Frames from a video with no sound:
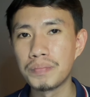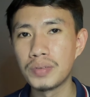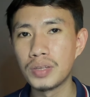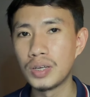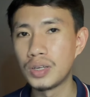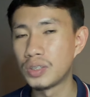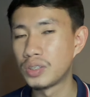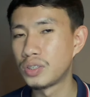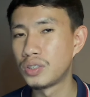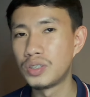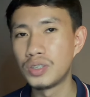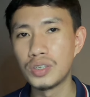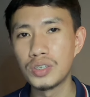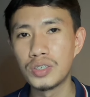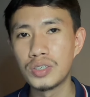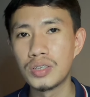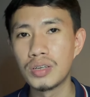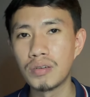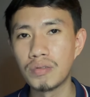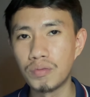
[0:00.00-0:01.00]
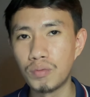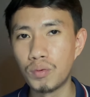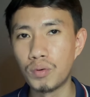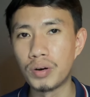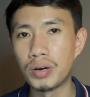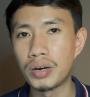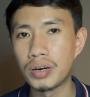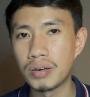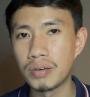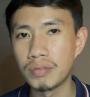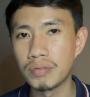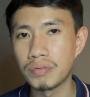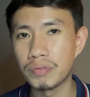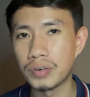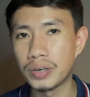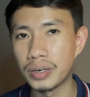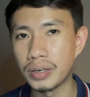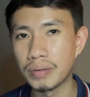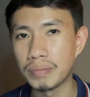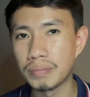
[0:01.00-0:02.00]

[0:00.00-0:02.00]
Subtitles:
It's just for free.